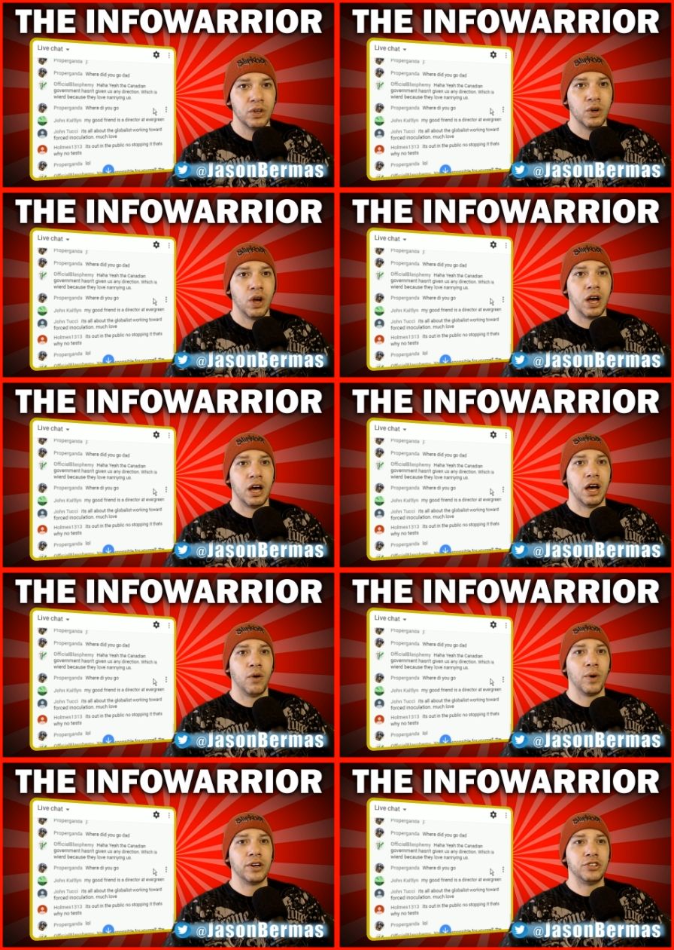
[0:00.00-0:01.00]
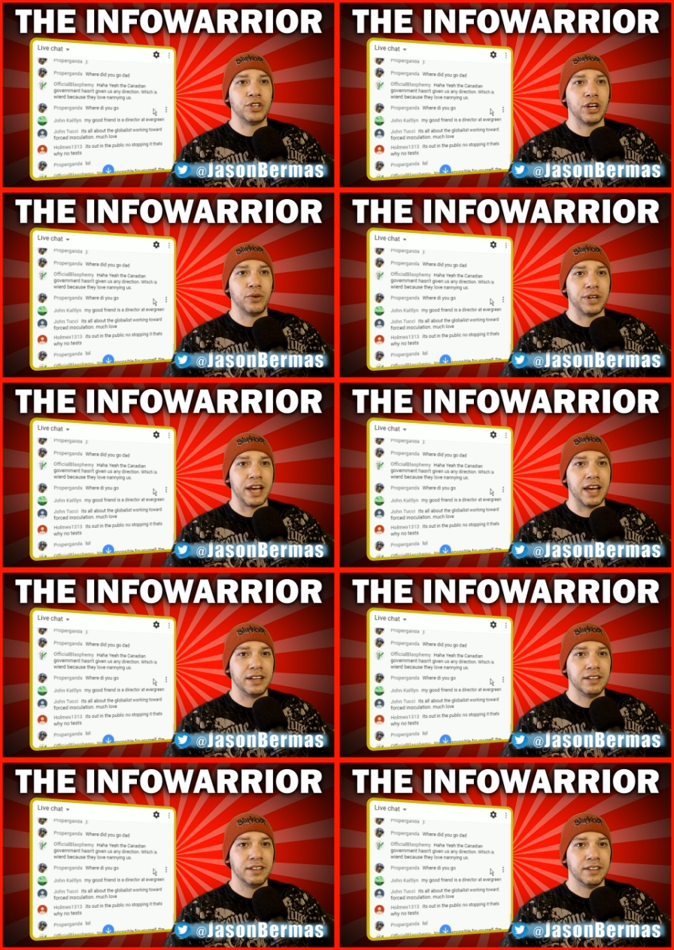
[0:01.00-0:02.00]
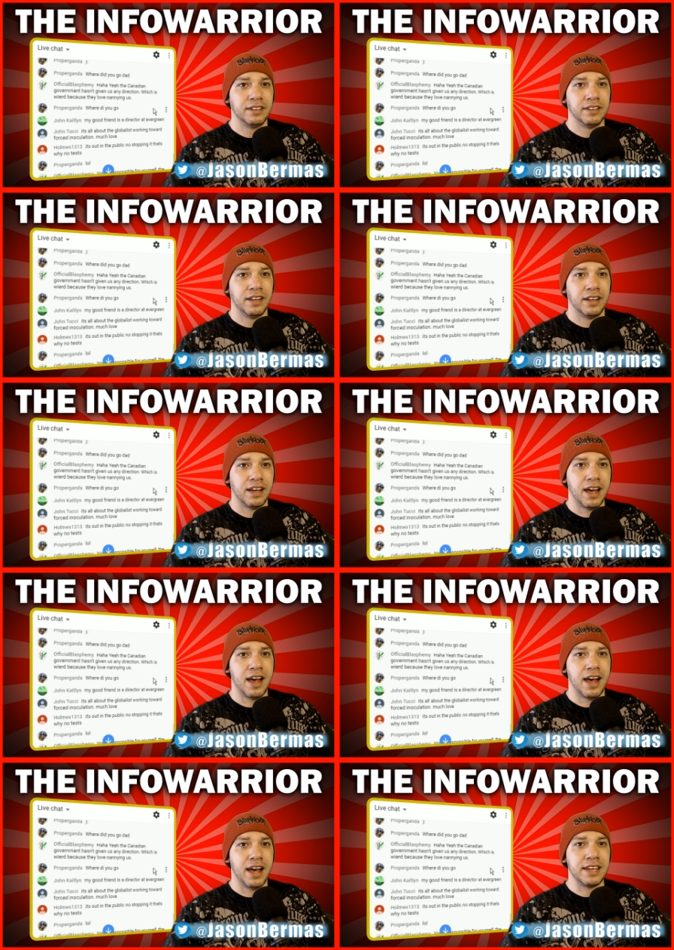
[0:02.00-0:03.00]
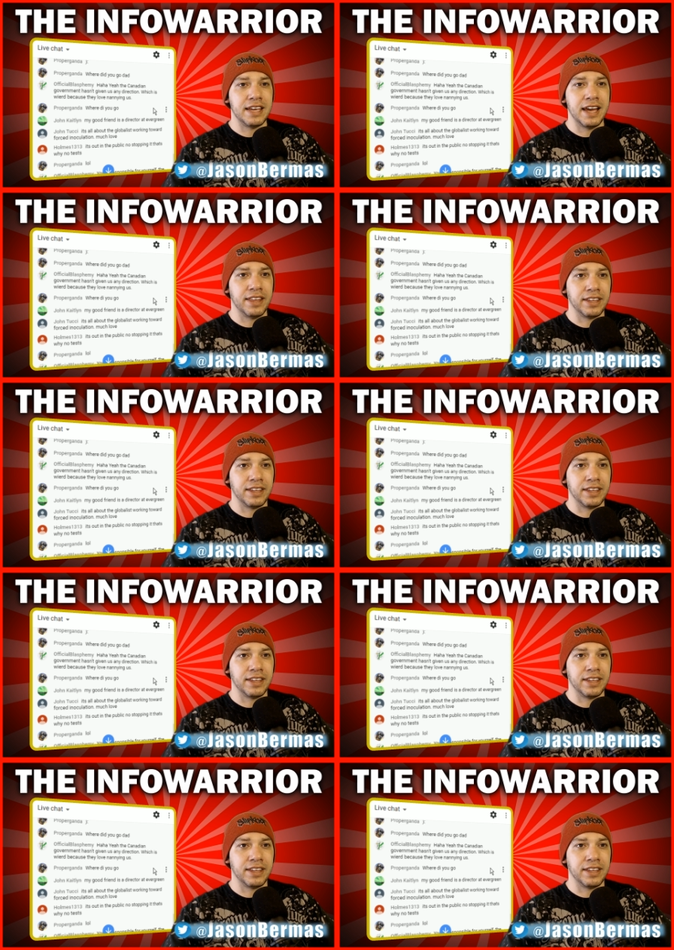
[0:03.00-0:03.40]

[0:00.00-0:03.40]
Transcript: Where did you go, Dad? Yeah,